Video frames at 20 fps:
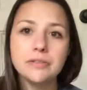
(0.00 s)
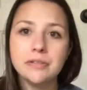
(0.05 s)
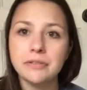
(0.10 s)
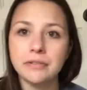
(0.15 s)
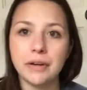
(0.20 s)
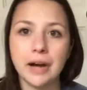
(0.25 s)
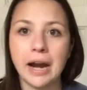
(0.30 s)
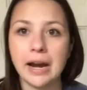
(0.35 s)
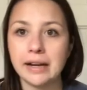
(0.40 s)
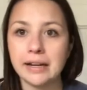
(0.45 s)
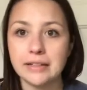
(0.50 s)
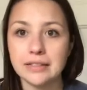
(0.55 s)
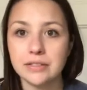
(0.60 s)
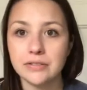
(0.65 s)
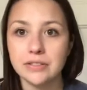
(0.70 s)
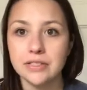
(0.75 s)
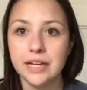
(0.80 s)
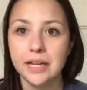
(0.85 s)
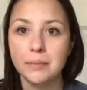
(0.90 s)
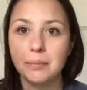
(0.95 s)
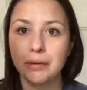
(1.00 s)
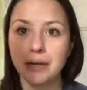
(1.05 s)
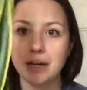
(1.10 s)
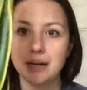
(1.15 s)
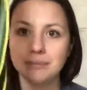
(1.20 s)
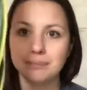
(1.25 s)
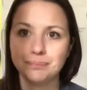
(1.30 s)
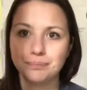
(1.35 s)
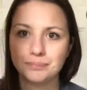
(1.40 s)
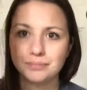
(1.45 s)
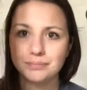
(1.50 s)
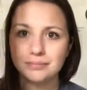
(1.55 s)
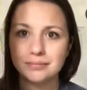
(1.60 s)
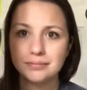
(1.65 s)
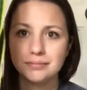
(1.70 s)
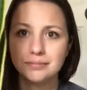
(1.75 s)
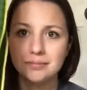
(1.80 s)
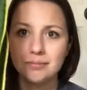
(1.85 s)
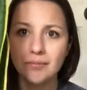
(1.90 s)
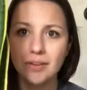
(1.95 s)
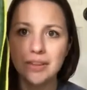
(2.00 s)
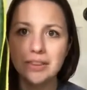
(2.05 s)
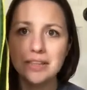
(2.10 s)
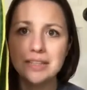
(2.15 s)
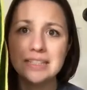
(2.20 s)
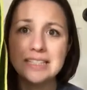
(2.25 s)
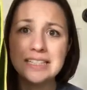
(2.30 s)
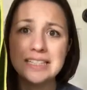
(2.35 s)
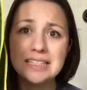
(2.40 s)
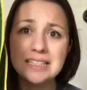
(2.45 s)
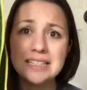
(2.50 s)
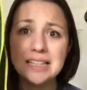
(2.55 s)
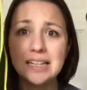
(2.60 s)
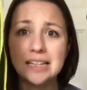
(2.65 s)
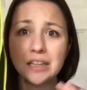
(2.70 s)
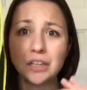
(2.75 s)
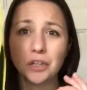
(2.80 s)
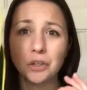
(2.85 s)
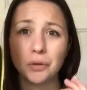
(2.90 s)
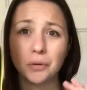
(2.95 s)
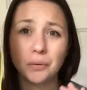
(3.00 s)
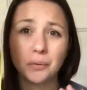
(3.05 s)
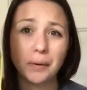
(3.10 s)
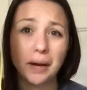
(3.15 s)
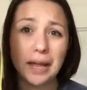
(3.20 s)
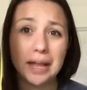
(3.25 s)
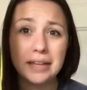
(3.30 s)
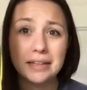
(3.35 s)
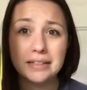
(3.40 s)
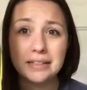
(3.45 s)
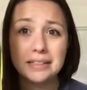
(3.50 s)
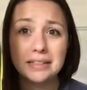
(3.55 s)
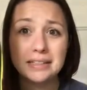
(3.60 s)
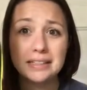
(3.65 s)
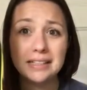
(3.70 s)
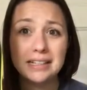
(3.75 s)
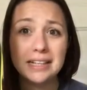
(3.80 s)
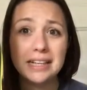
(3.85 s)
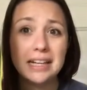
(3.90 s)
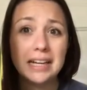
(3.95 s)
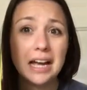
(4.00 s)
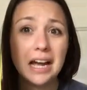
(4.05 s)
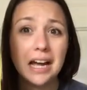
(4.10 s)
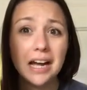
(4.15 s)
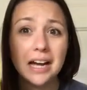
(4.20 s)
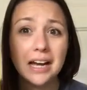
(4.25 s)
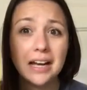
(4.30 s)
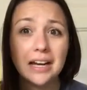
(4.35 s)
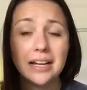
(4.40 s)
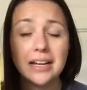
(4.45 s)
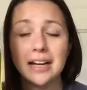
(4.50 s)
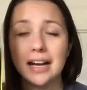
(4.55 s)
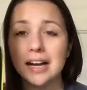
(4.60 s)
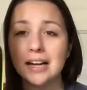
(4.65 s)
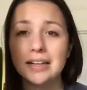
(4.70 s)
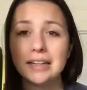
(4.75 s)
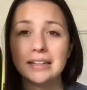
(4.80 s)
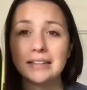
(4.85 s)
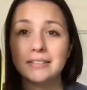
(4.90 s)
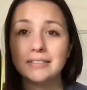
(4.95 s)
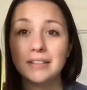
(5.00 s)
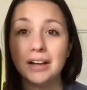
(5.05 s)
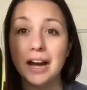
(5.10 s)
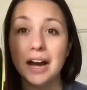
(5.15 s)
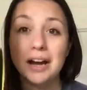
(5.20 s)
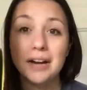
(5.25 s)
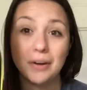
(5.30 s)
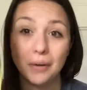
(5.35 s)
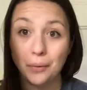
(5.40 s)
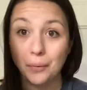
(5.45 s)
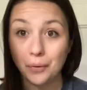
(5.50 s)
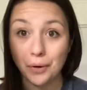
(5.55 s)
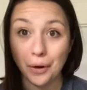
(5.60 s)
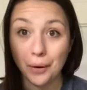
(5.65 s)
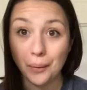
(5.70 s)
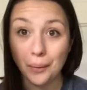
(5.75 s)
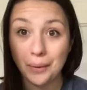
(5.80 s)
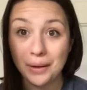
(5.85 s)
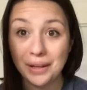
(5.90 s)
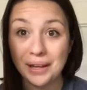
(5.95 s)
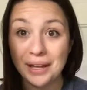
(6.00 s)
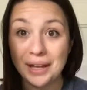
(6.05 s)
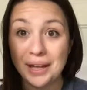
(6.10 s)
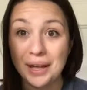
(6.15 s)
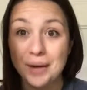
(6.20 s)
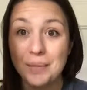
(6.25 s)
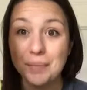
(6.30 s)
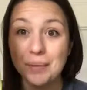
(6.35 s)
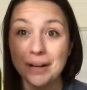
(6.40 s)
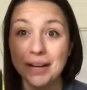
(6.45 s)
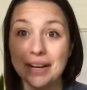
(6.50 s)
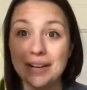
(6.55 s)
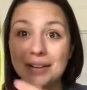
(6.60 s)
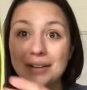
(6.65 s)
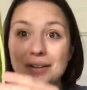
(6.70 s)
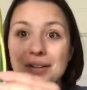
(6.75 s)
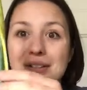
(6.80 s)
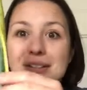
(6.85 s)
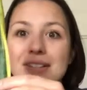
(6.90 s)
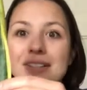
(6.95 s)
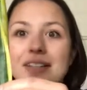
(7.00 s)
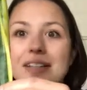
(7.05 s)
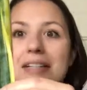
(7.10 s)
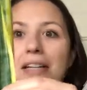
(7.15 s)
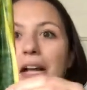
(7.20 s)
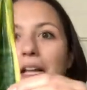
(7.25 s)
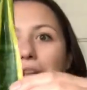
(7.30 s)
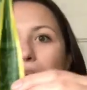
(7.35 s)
varieties of snake plant. This is a Laurentii. I don't know, but I know it's just a yellow